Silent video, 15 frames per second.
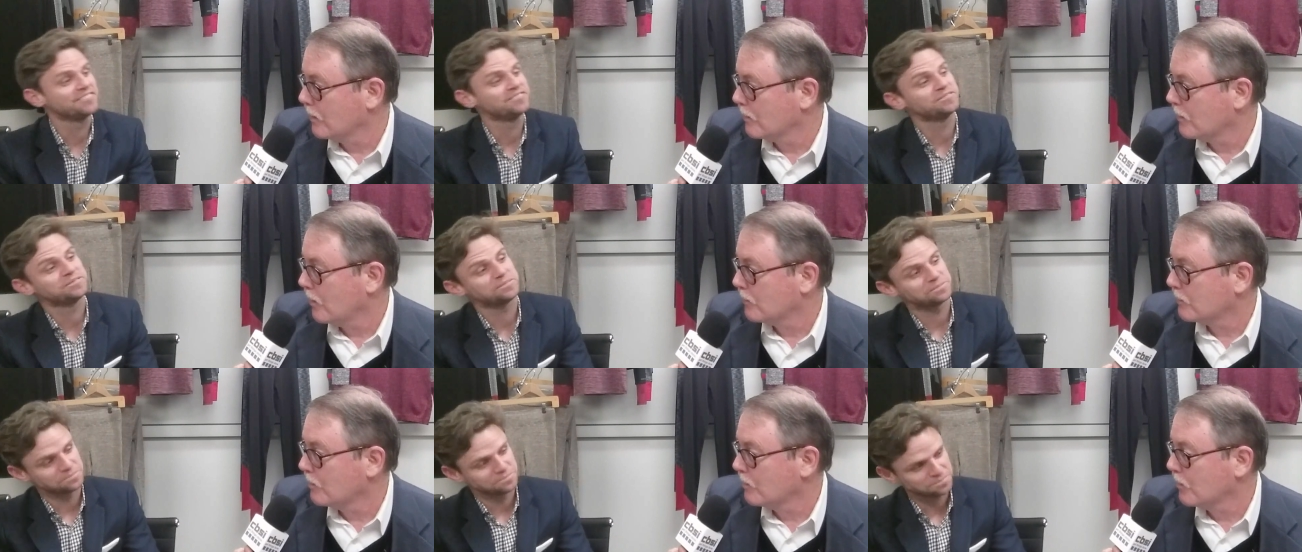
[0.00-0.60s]
Speaker 1: on
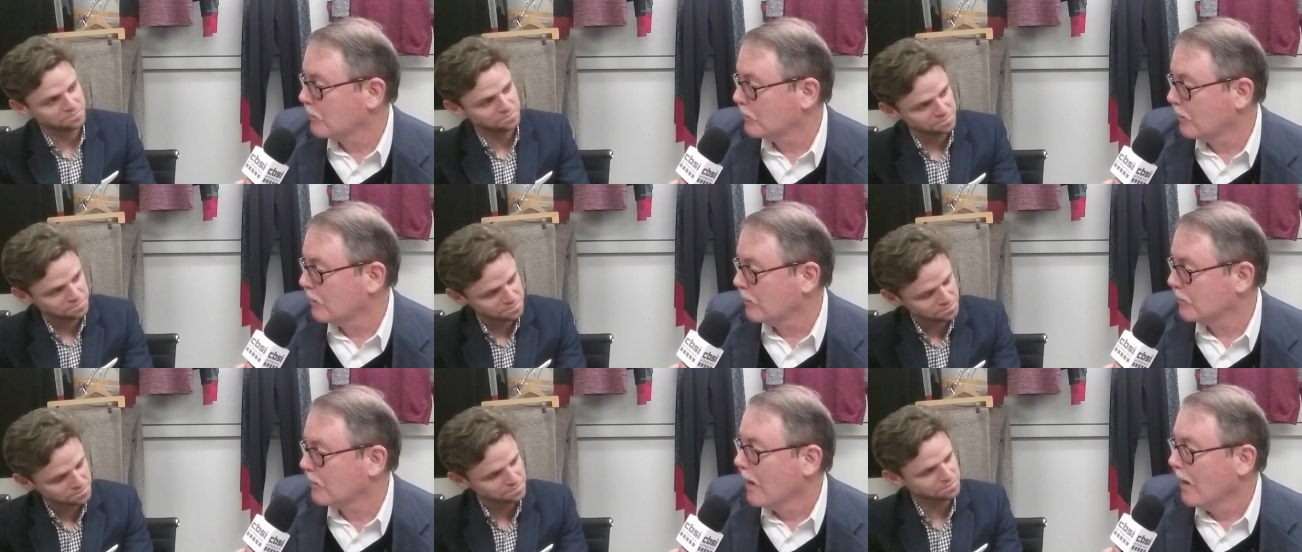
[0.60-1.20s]
customer
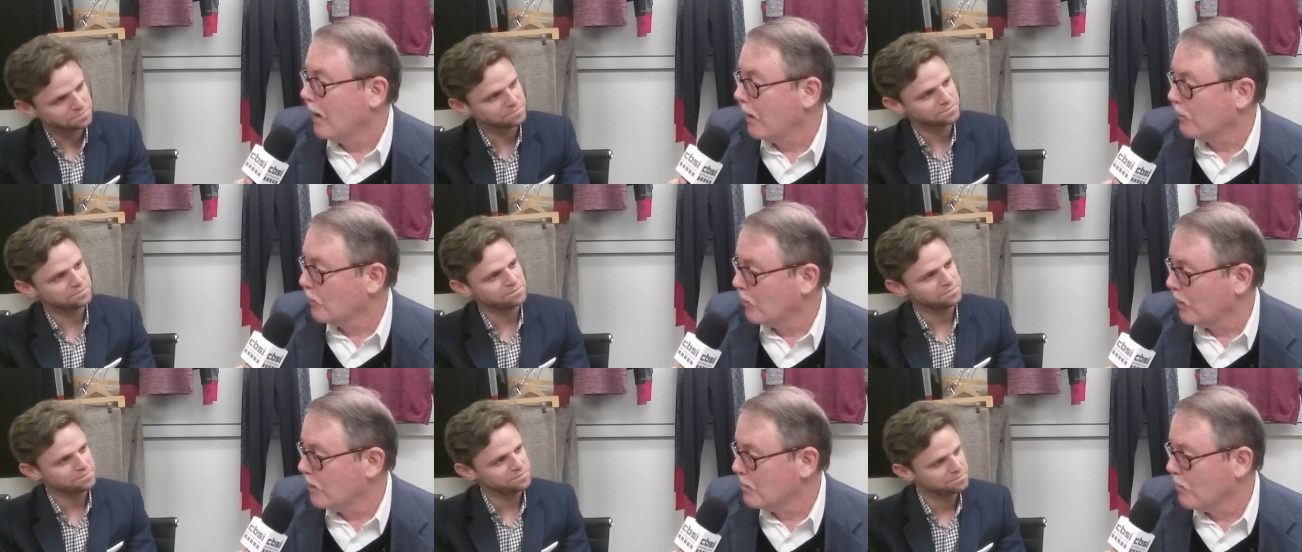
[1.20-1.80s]
service. I'd
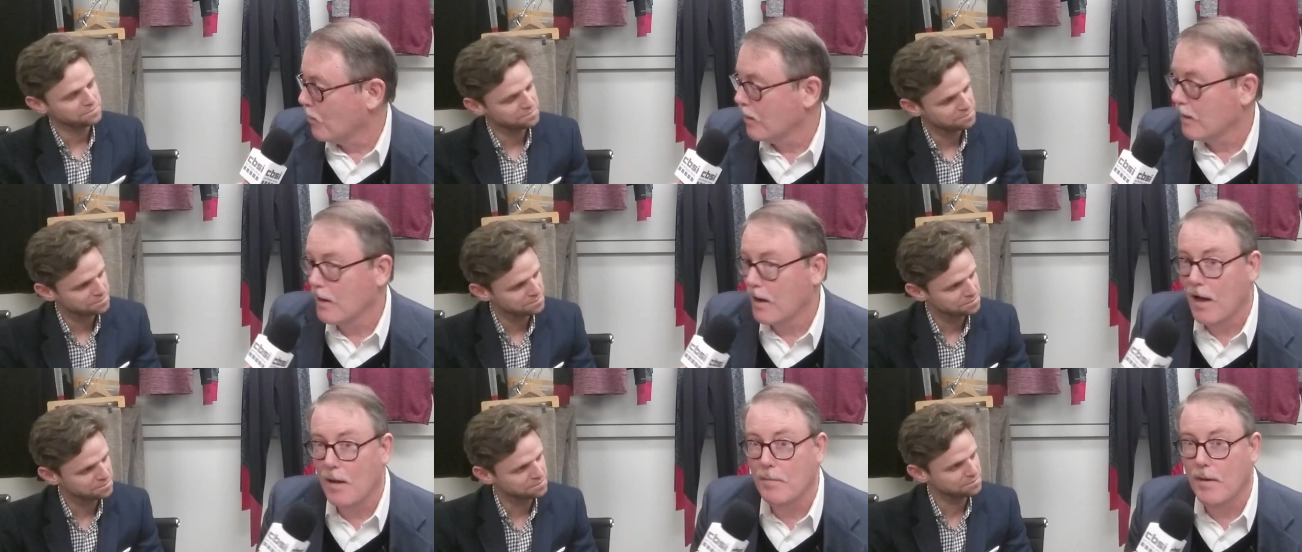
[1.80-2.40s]
already bought it
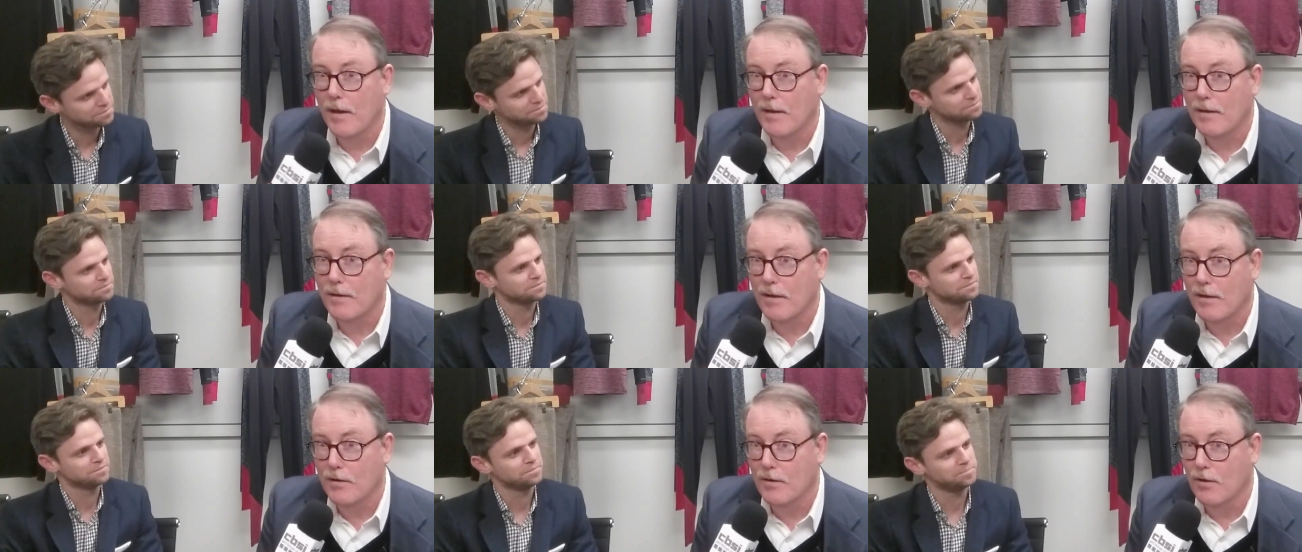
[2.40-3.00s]
on my
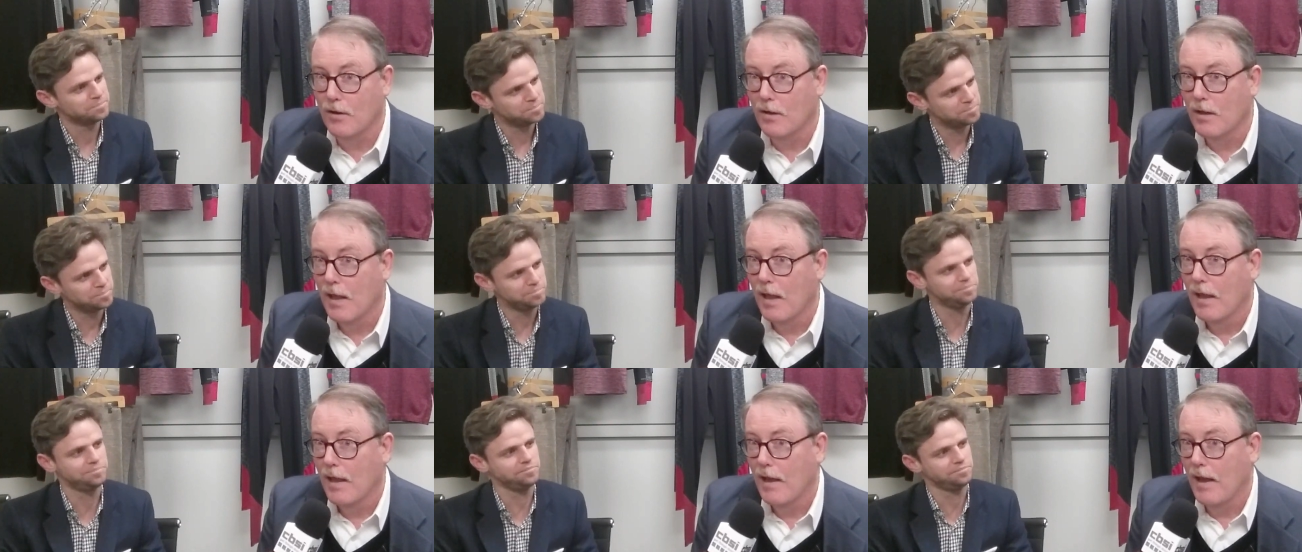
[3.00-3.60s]
Kindle,
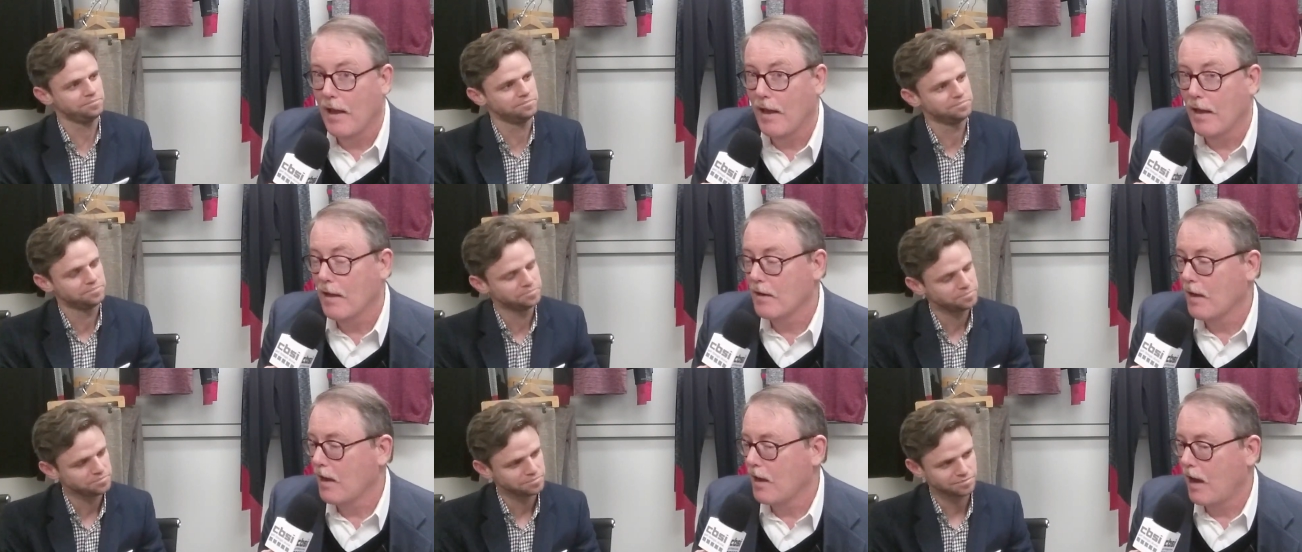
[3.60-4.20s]

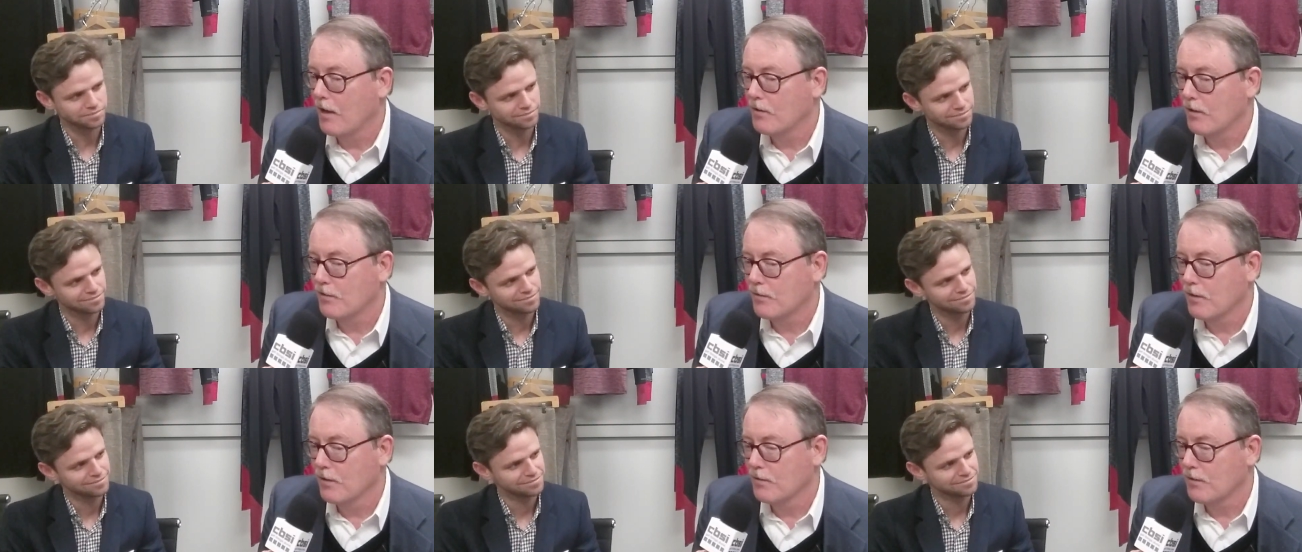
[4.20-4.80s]
and I, I
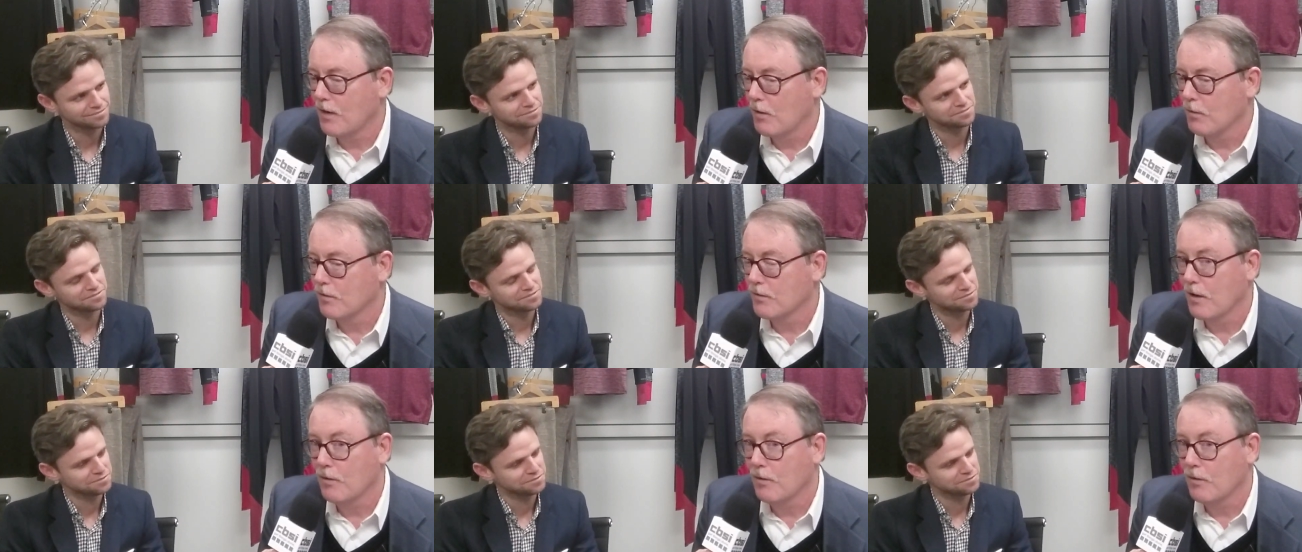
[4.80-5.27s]
just because I was